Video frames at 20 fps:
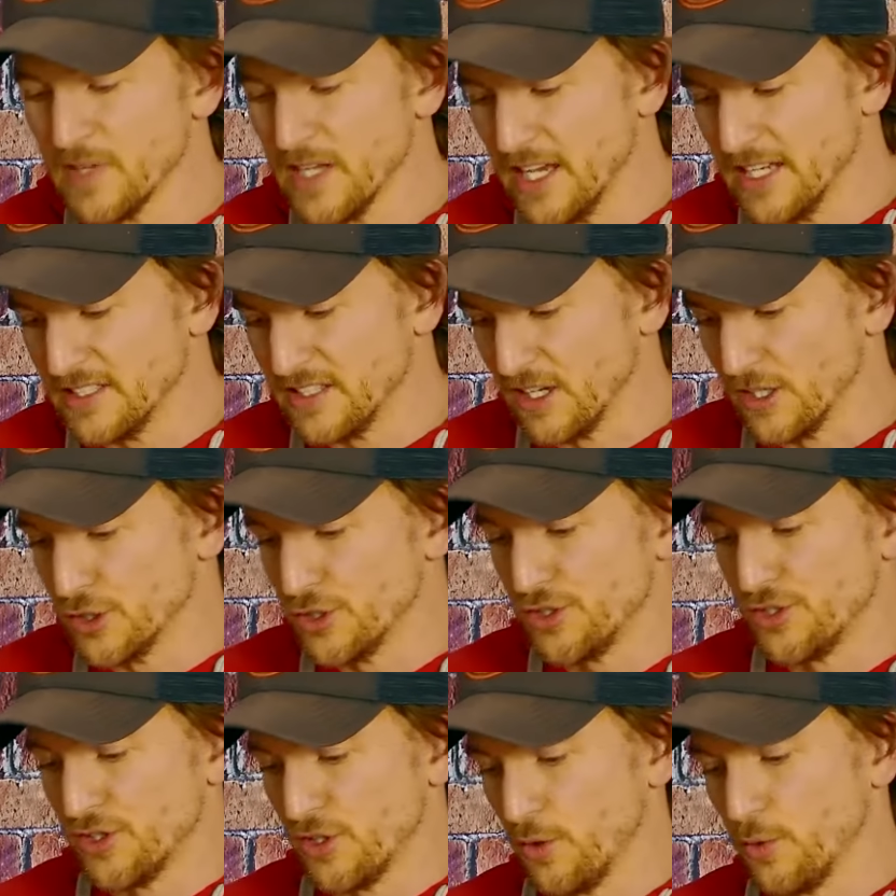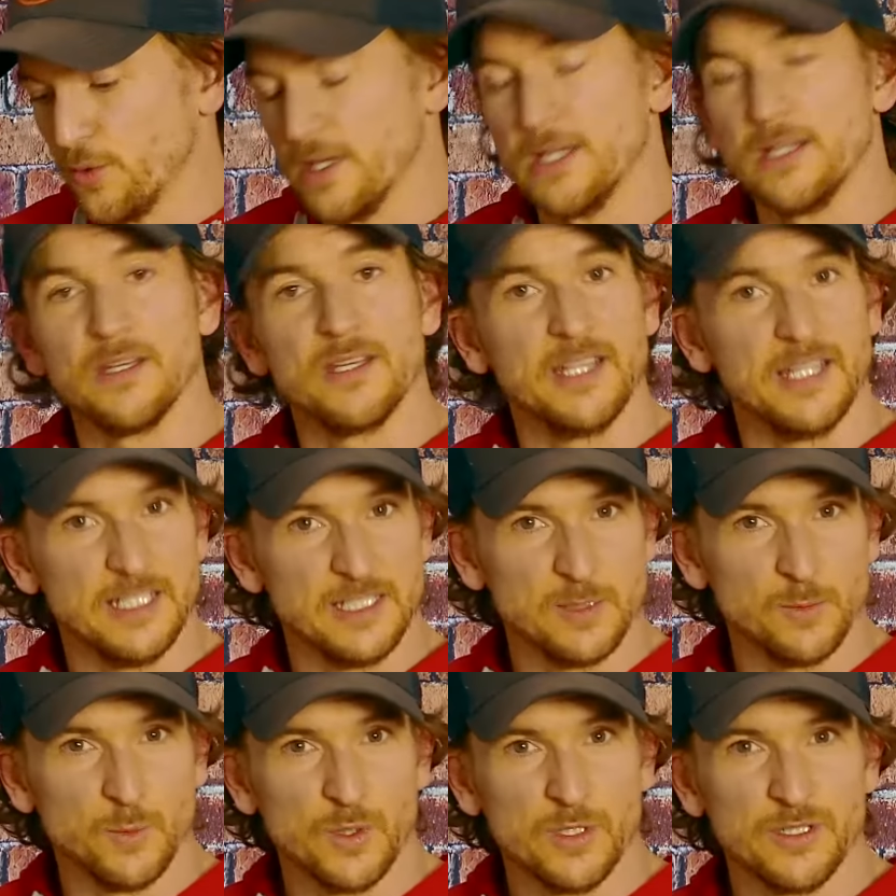It does show that it
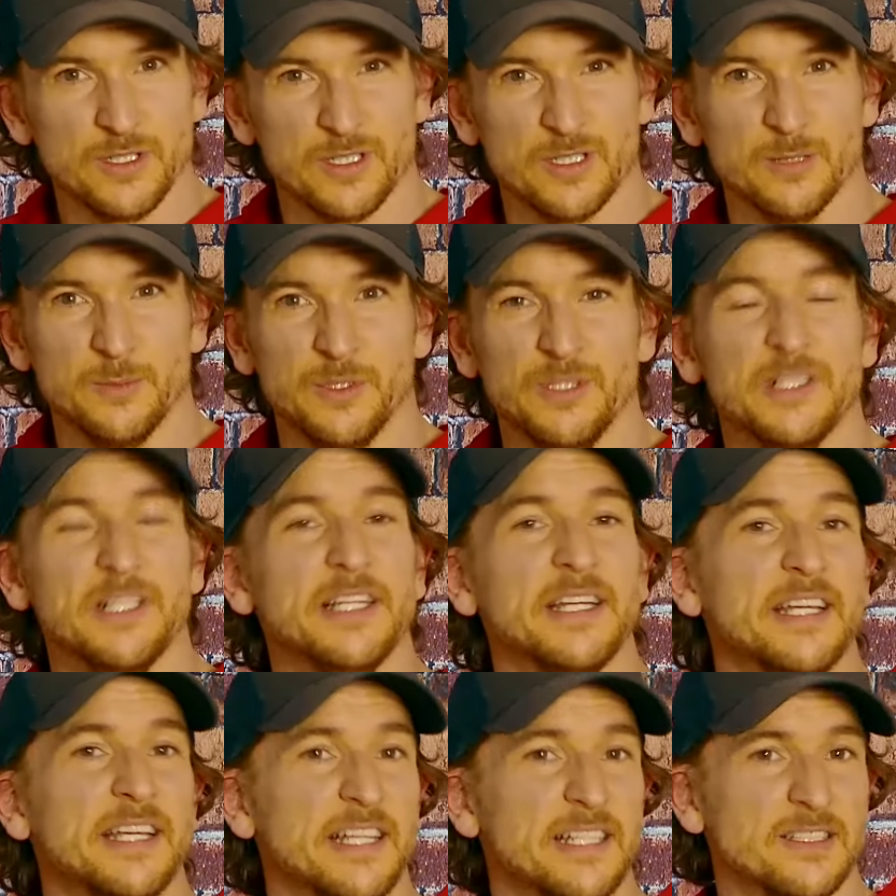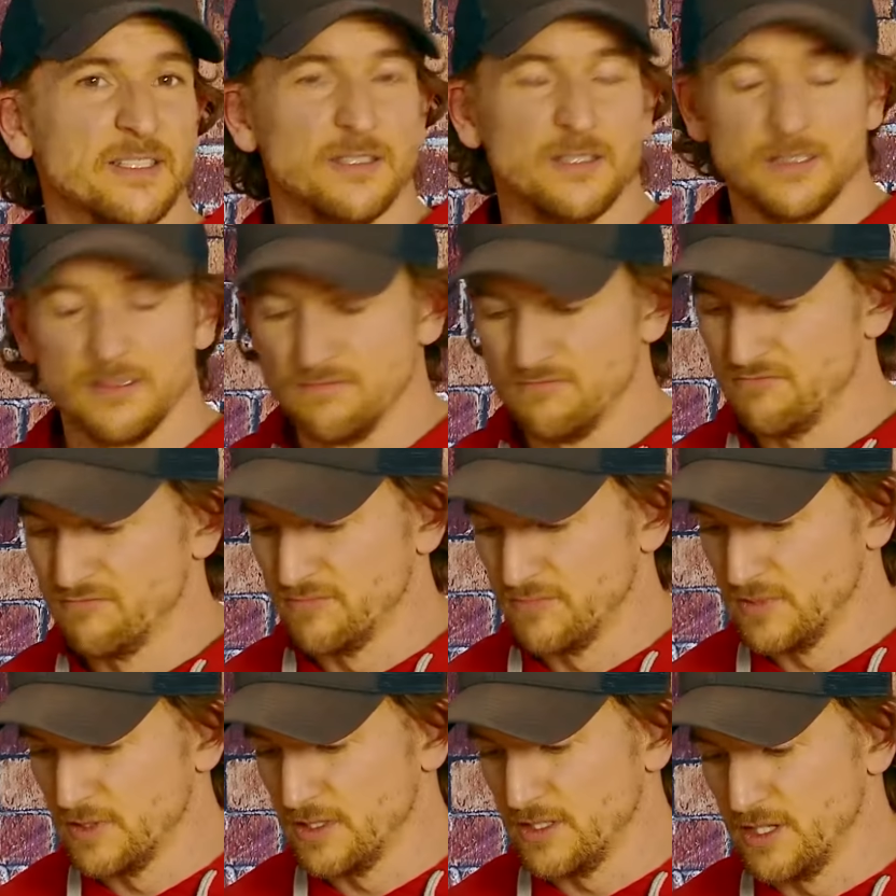is more durable. It is,
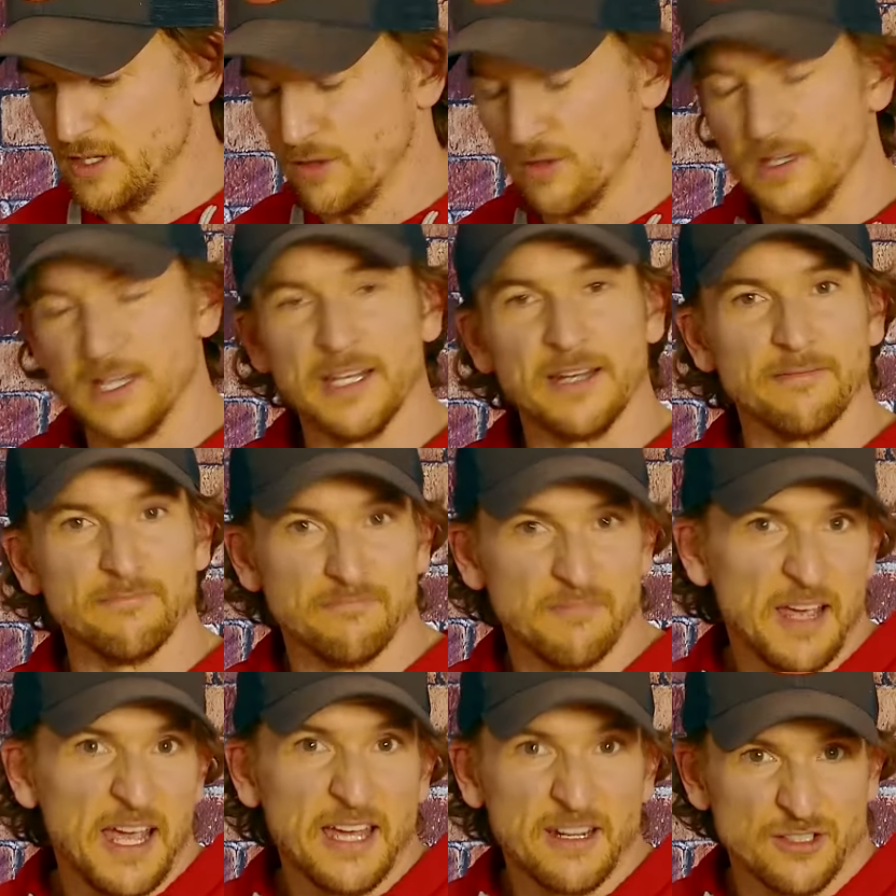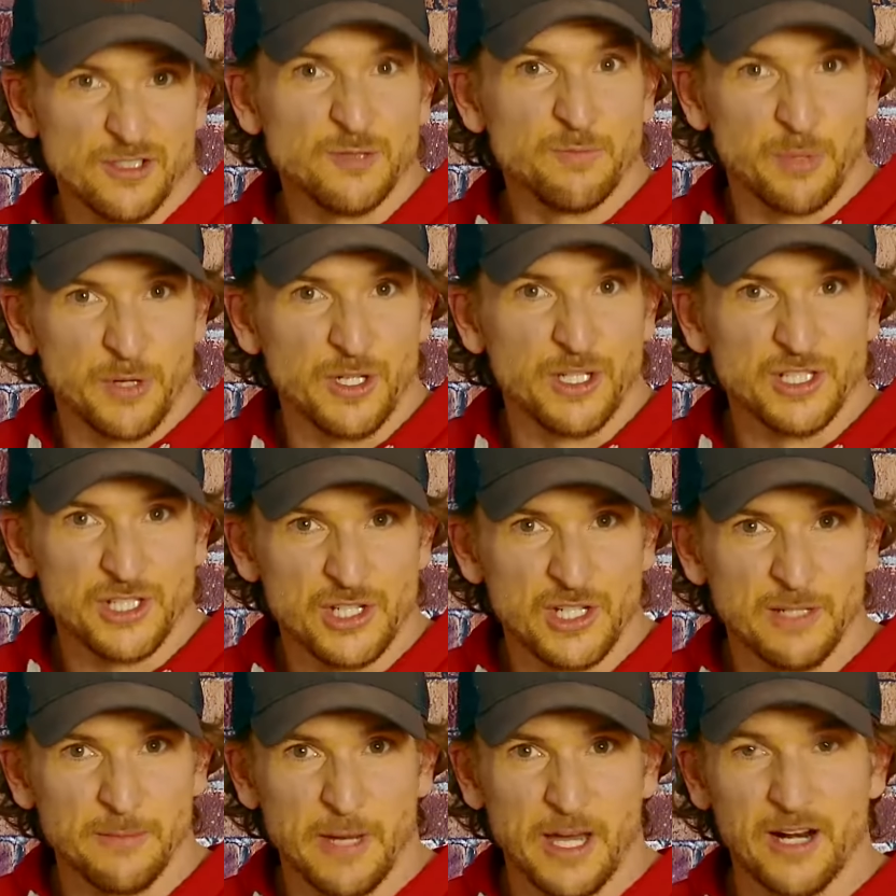you know, it handles
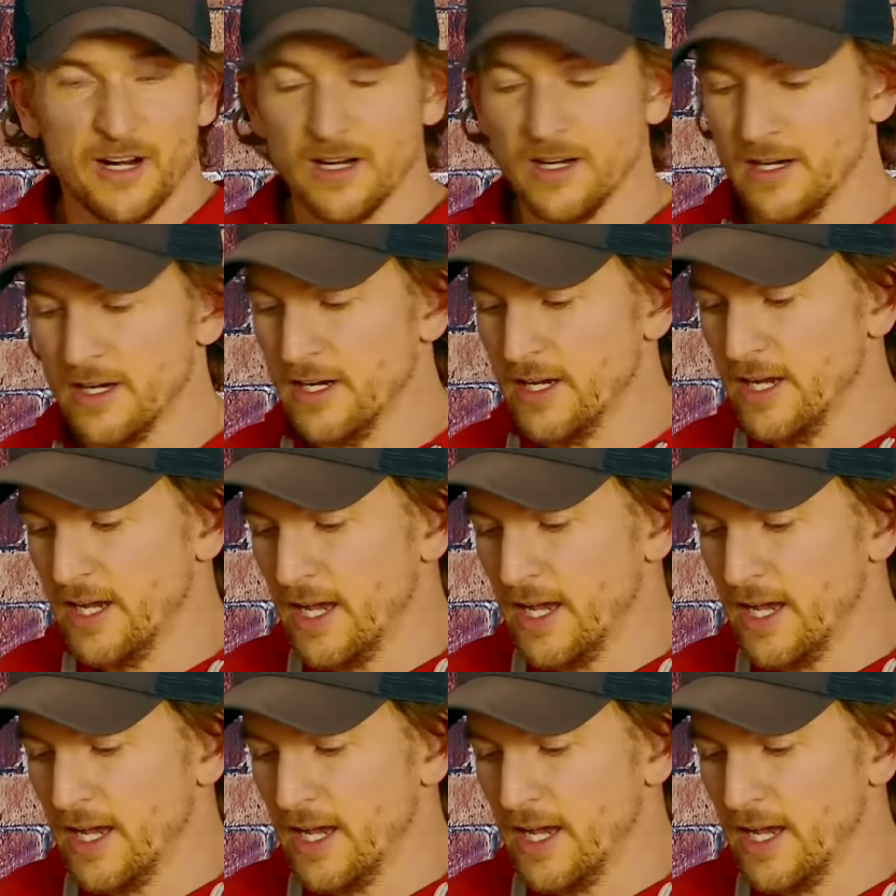burnishing better.